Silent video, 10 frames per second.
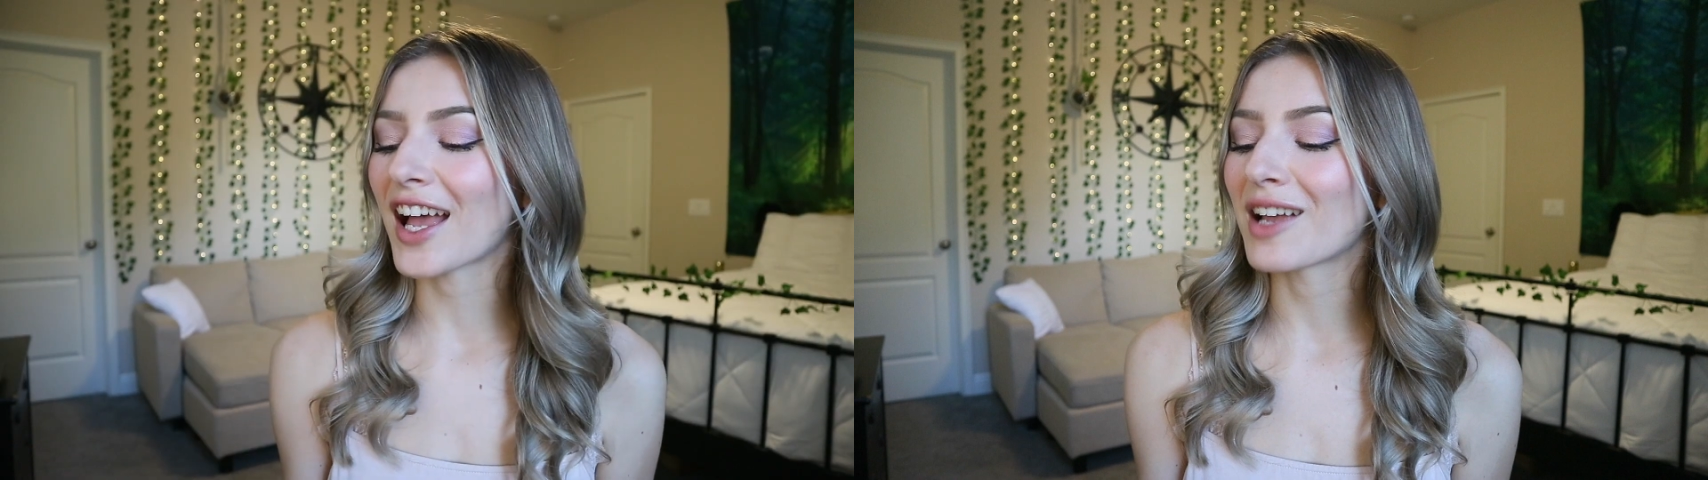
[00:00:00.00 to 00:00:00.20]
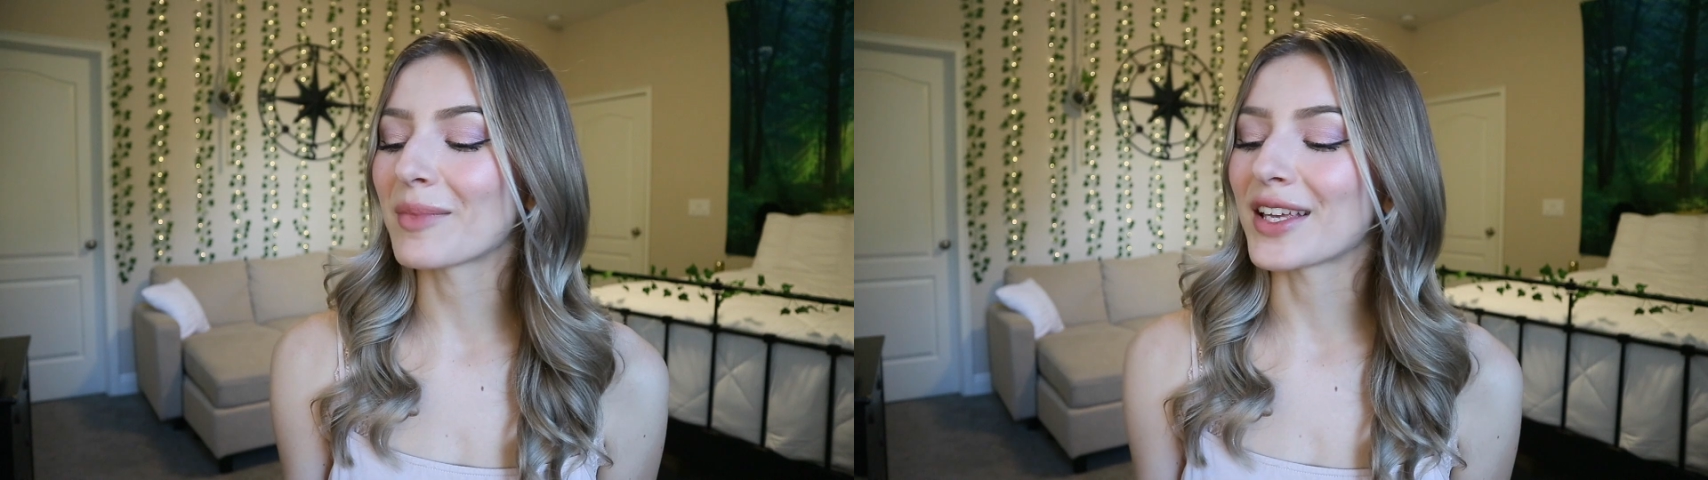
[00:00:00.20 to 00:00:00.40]

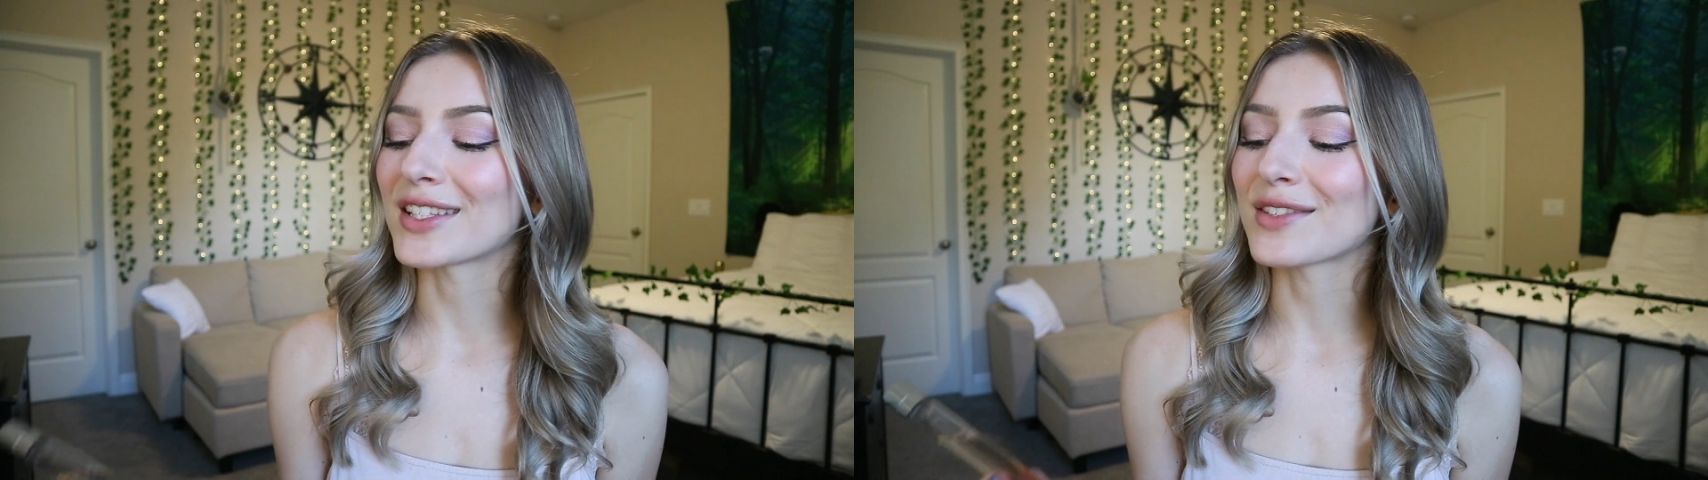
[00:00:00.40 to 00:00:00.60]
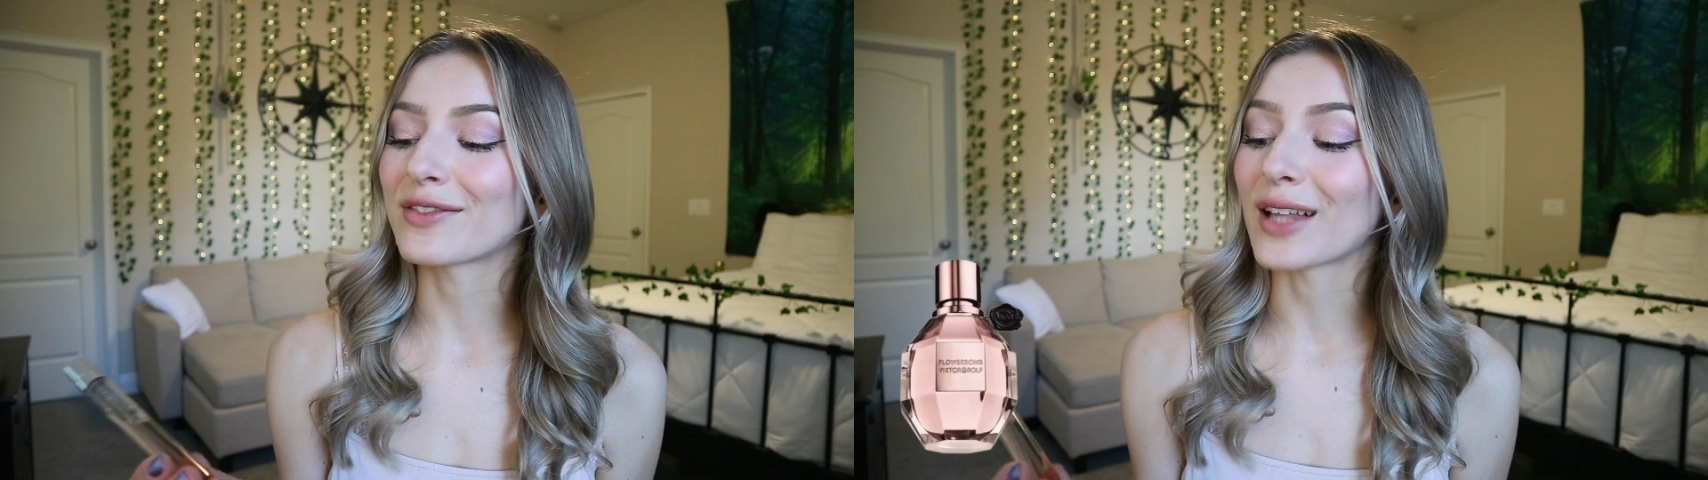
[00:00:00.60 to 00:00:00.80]

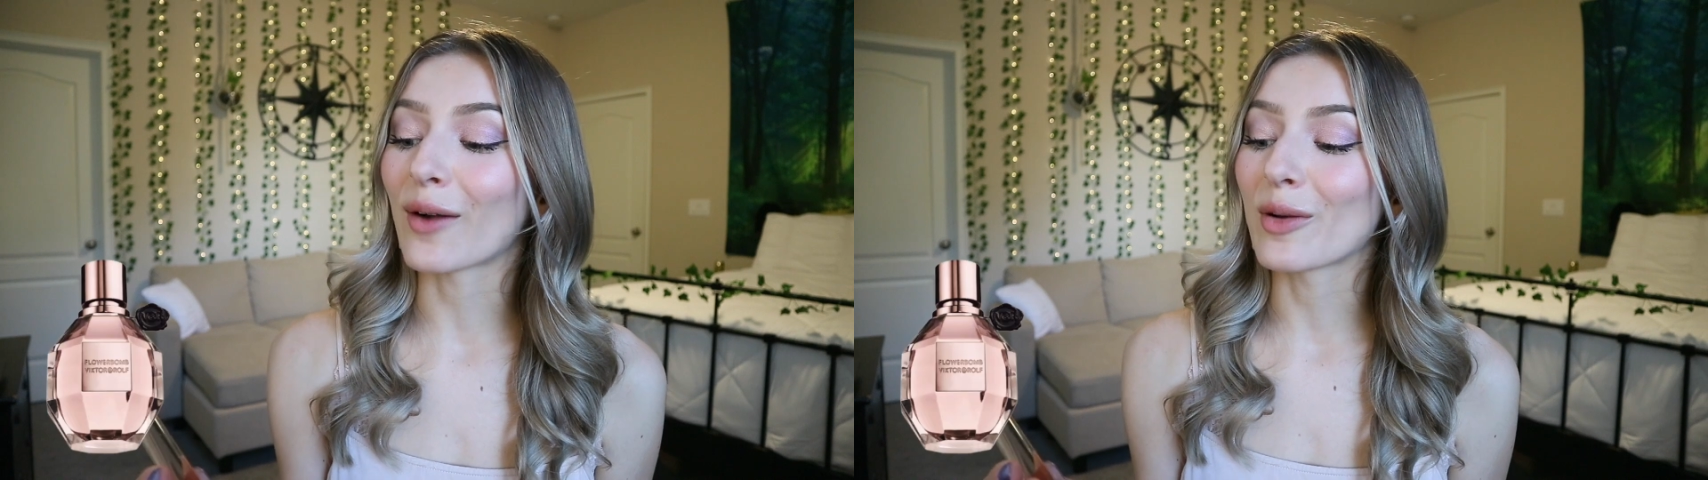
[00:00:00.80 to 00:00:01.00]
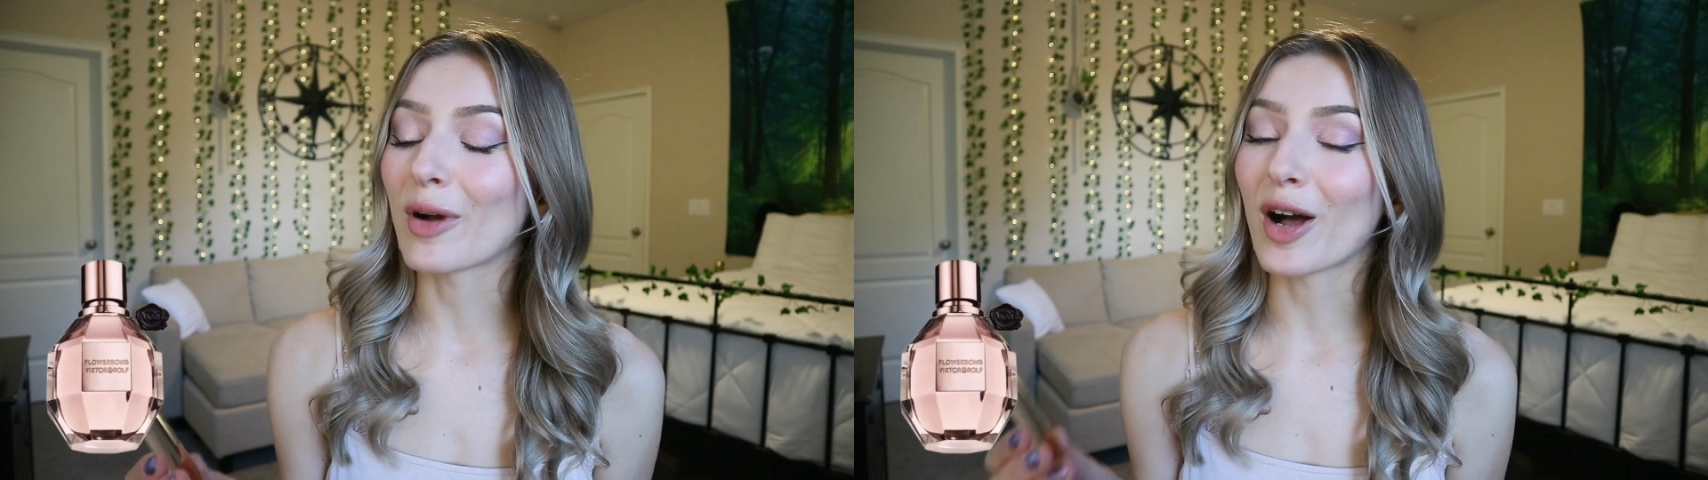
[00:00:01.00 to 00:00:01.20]
is
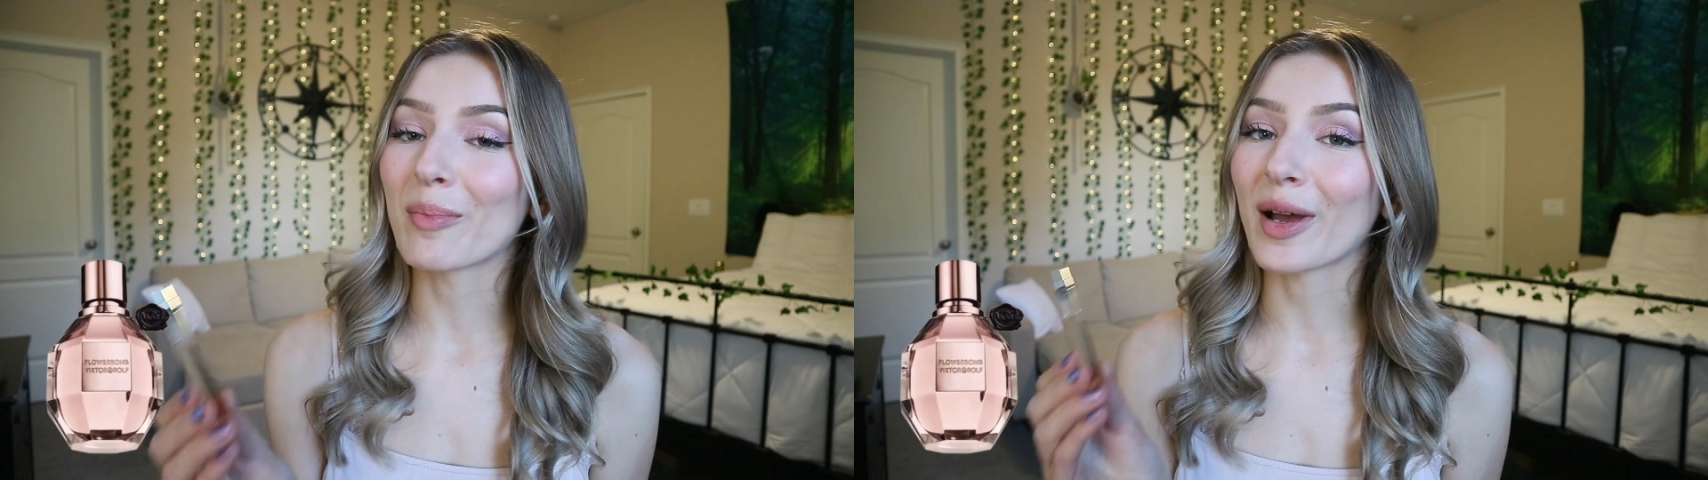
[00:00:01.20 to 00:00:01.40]
Flowerbomb